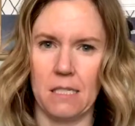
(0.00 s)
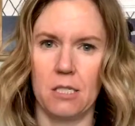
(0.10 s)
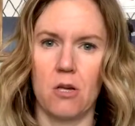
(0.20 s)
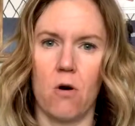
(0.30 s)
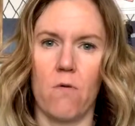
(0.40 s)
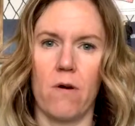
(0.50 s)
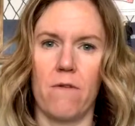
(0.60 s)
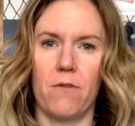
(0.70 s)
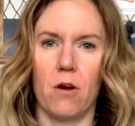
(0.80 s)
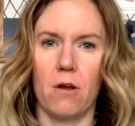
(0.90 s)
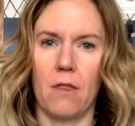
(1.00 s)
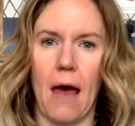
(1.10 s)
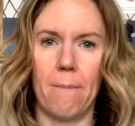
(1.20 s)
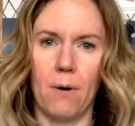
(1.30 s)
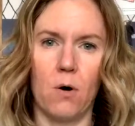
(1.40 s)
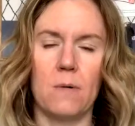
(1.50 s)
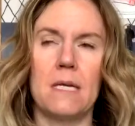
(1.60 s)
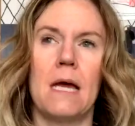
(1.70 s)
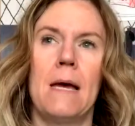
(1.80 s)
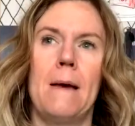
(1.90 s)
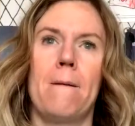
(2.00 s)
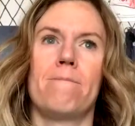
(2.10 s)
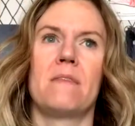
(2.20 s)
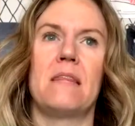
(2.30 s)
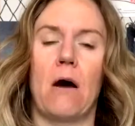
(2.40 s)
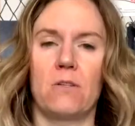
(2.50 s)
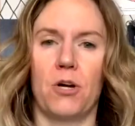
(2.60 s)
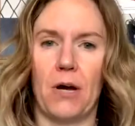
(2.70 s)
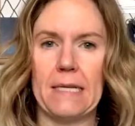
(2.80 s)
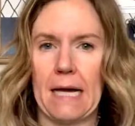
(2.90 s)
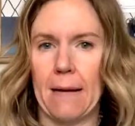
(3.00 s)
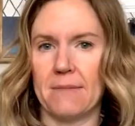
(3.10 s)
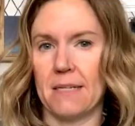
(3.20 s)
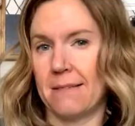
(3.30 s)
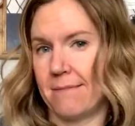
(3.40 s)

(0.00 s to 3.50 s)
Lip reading: So if you're in that boat, now is a great time to